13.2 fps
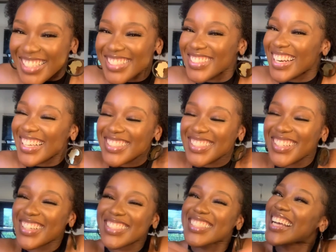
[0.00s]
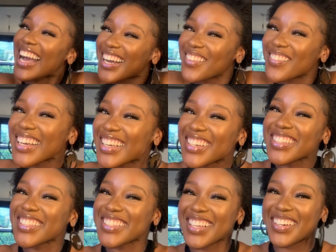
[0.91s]
it's not that serious. You can't come back to
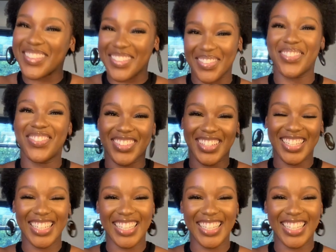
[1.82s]
yourself.